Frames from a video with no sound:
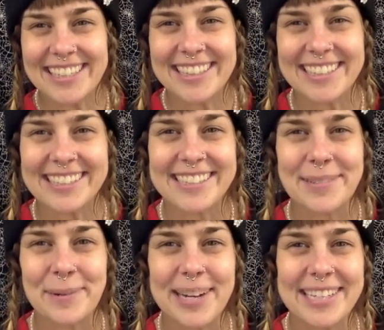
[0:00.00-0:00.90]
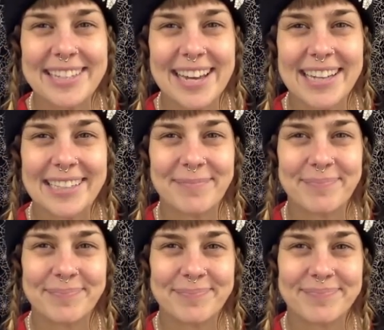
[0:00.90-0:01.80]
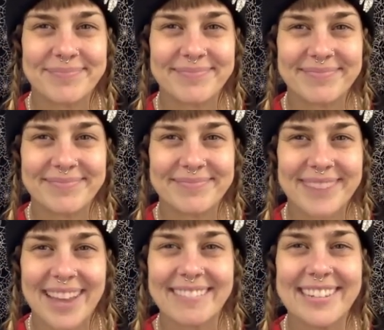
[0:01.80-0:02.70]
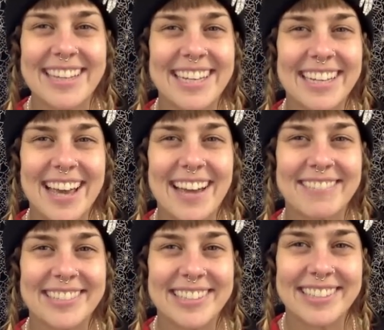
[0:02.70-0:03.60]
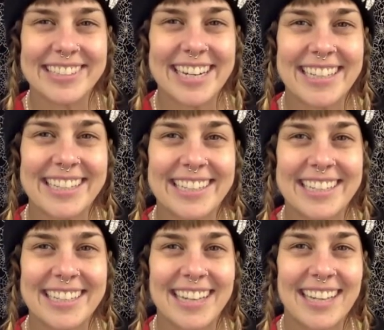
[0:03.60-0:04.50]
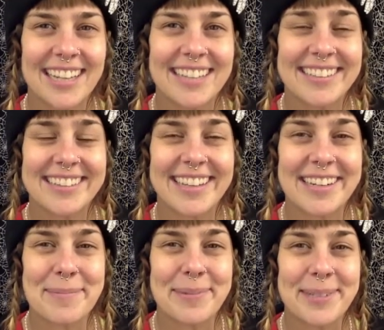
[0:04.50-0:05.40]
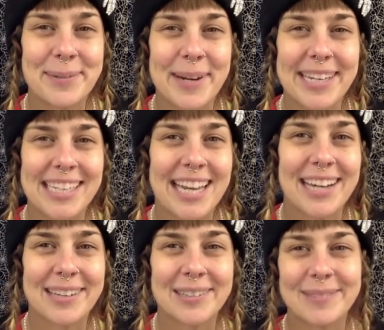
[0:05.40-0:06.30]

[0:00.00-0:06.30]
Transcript: This is the right time. Everything ever created led up to right now.